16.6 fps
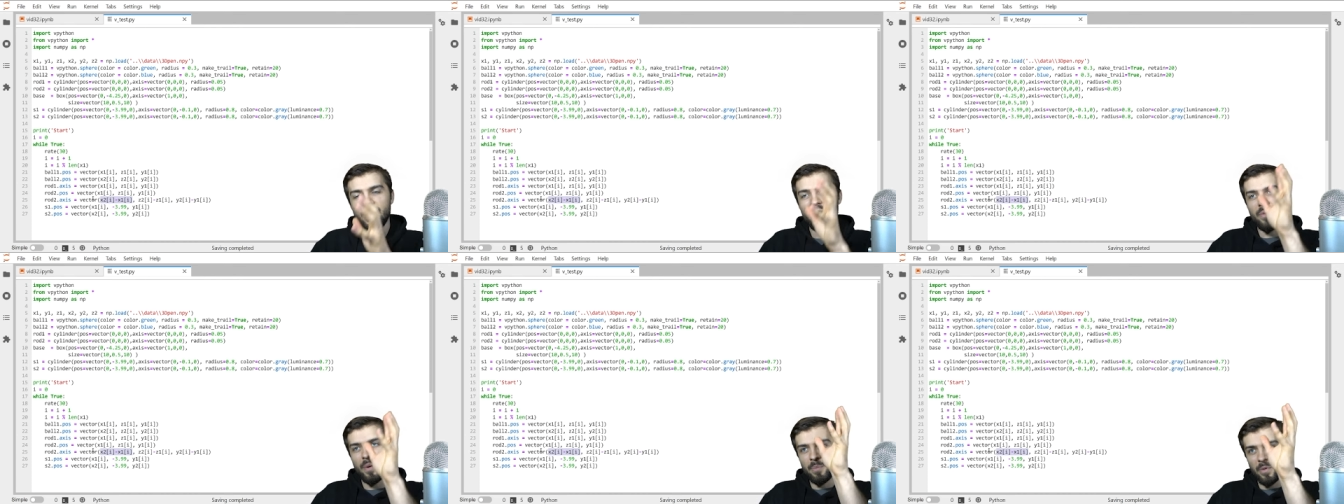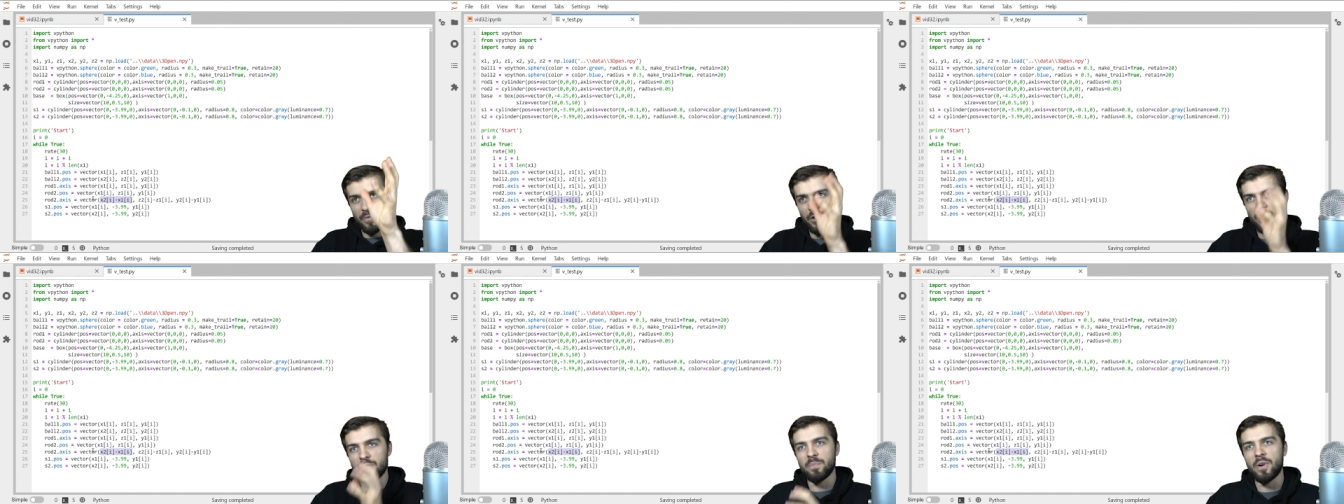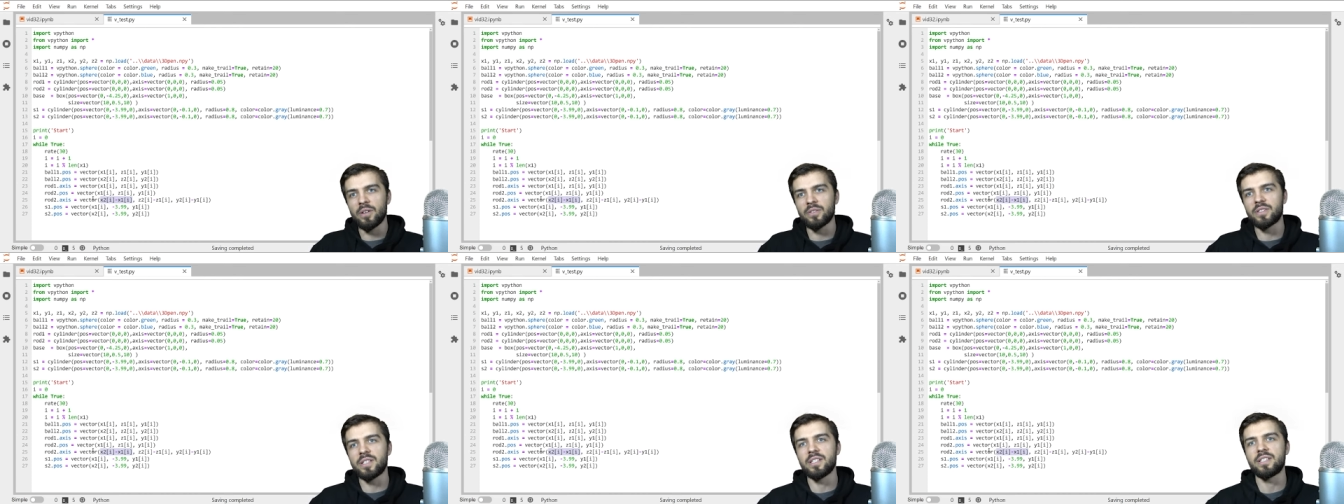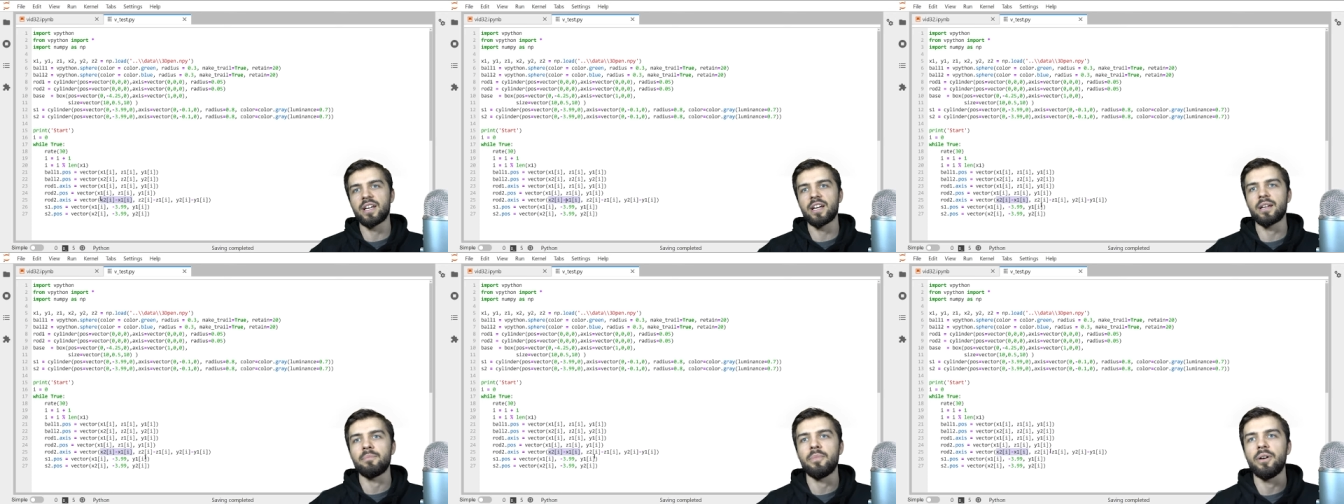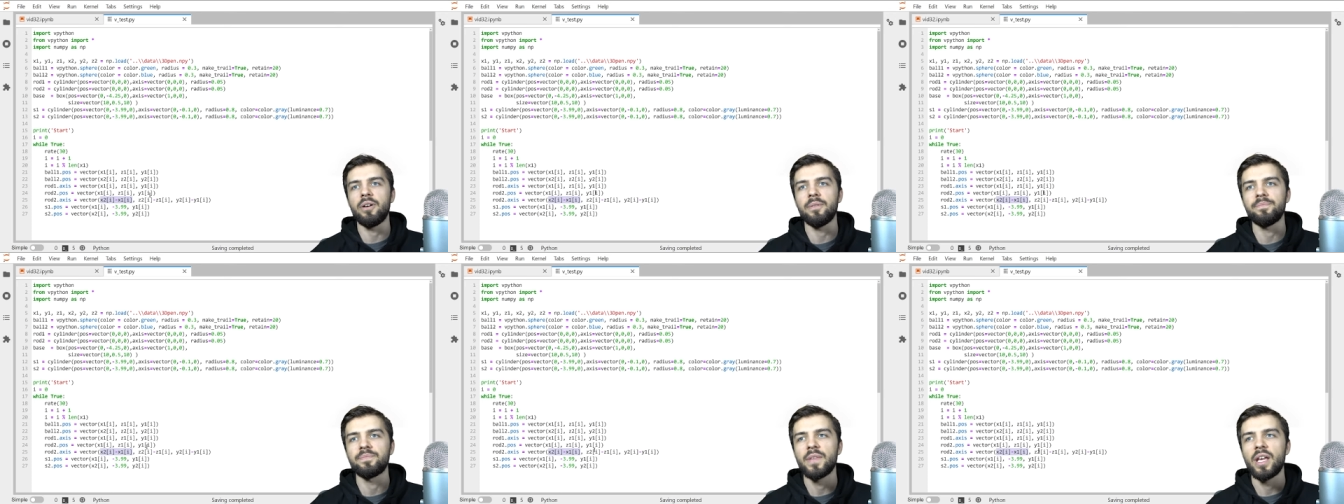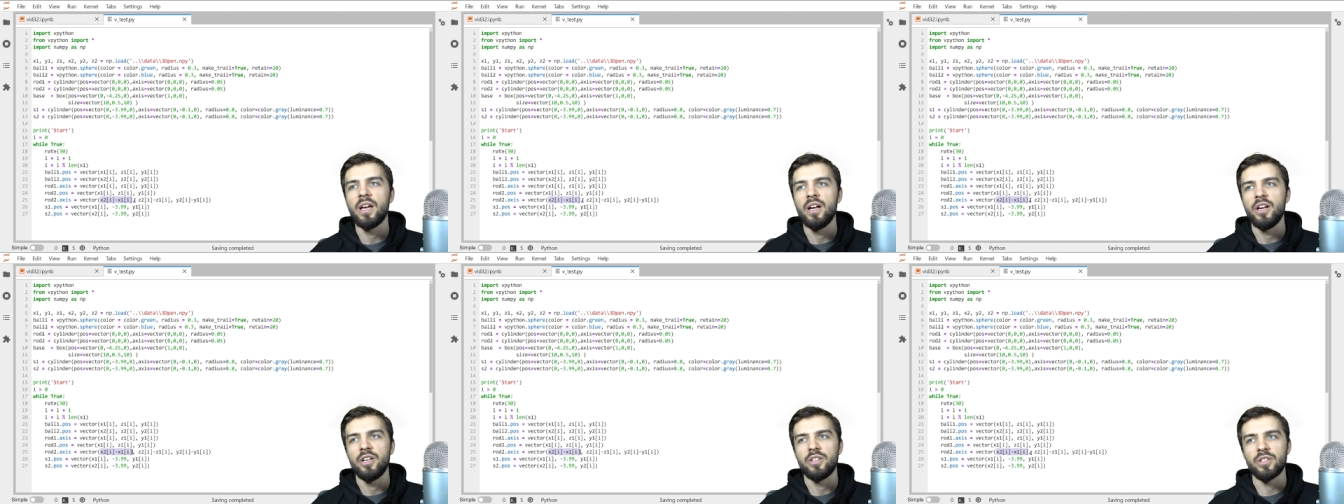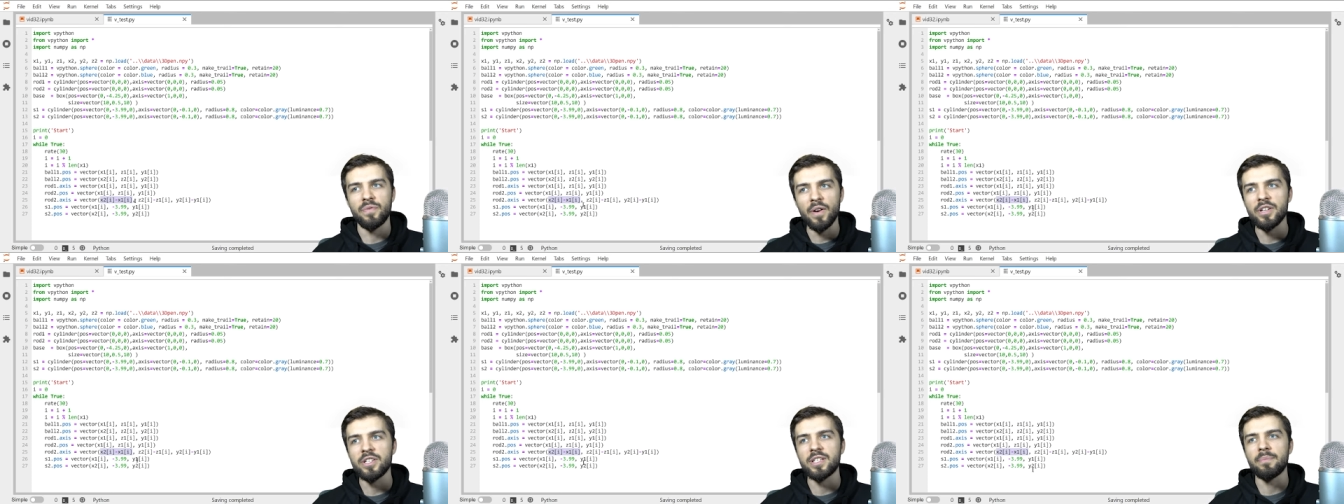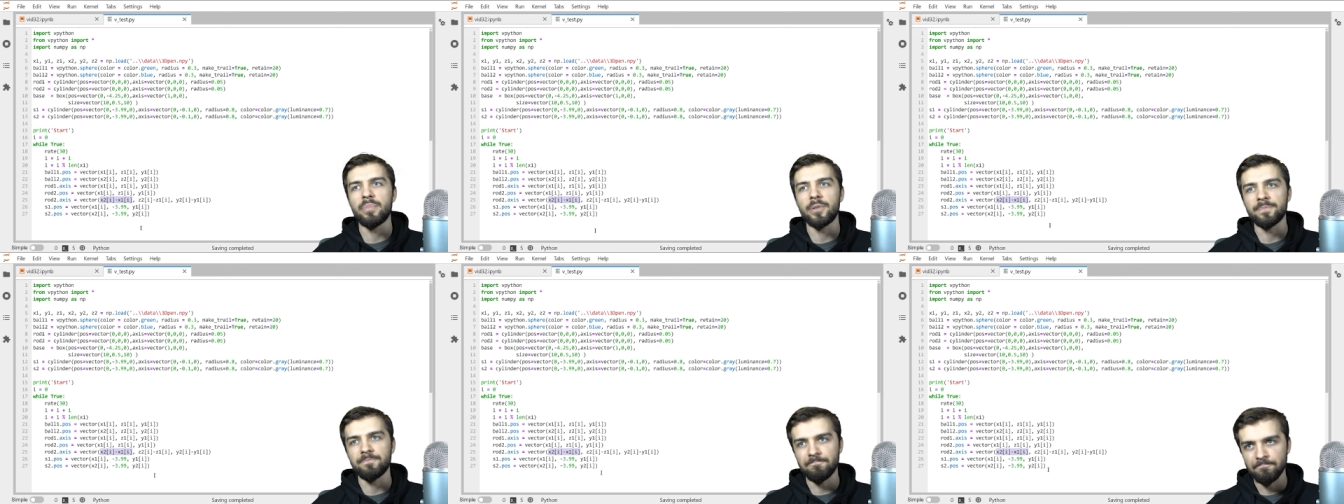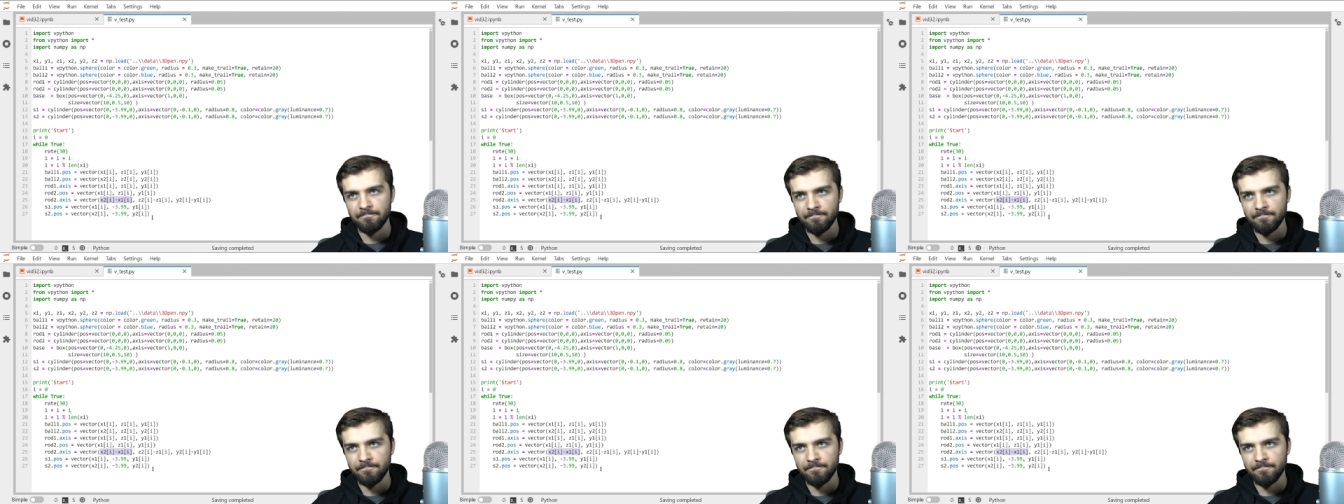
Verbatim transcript: from the first ball to the second ball. So it's very simple.